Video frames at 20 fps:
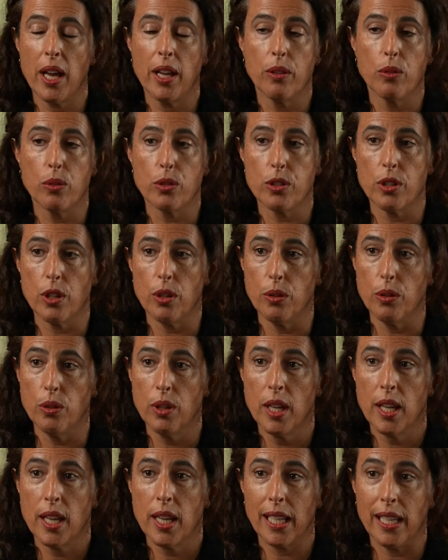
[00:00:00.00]
and also
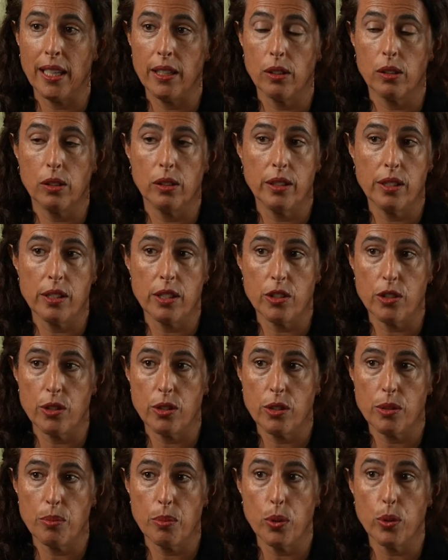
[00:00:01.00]
clinical
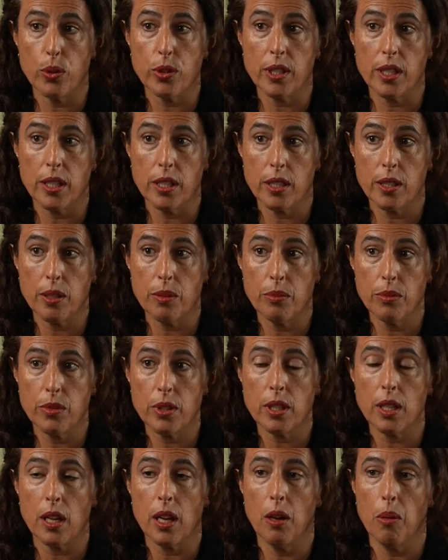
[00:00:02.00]
decision support
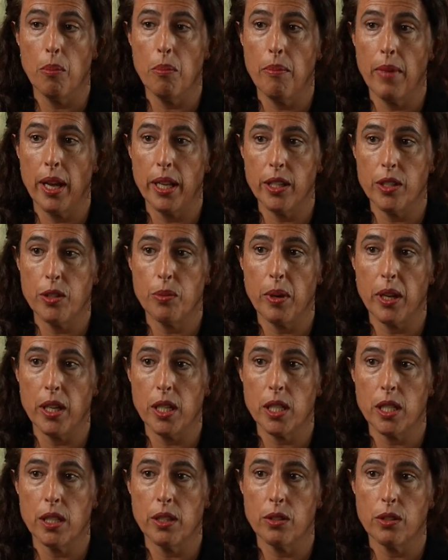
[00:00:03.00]
systems to help manage
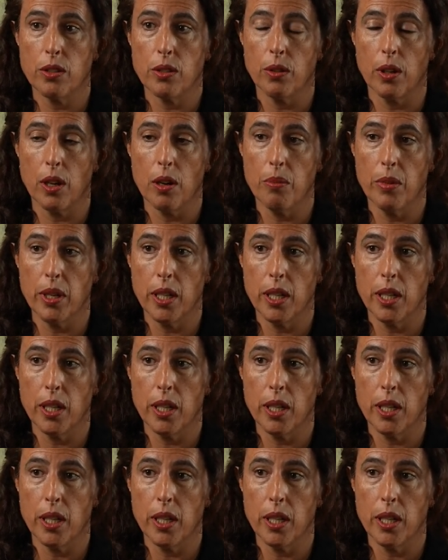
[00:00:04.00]
patients who come